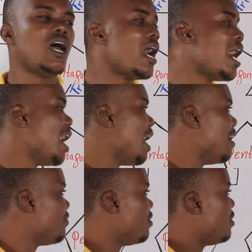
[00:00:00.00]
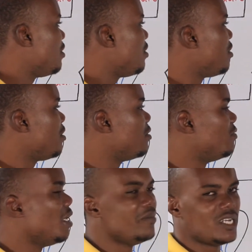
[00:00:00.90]
I have a
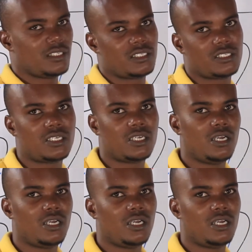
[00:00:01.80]
rhombus.